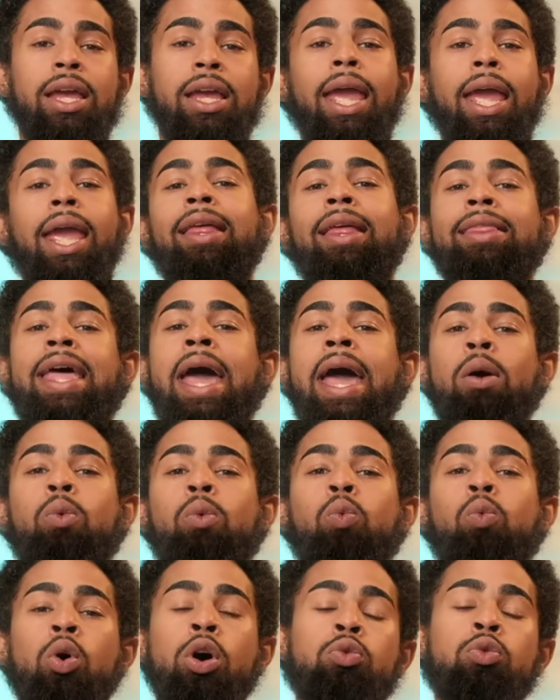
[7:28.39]
and that
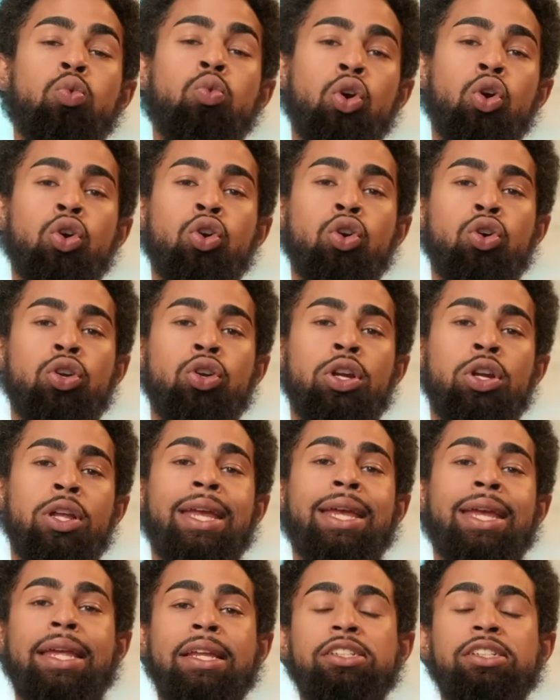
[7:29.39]
one word
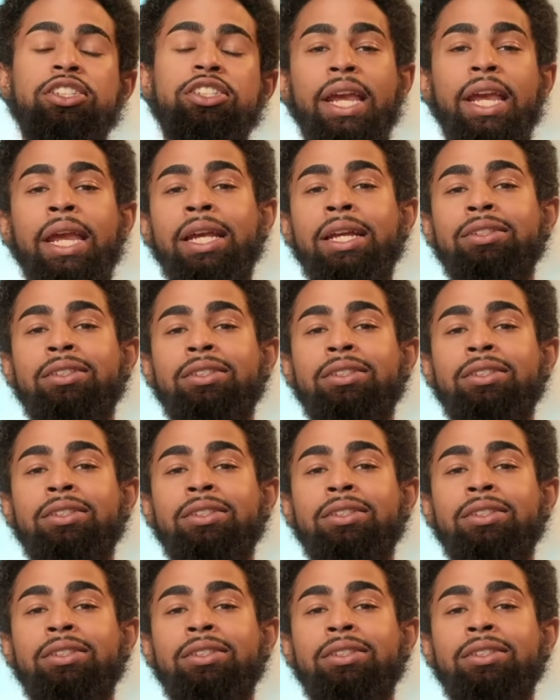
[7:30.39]
can change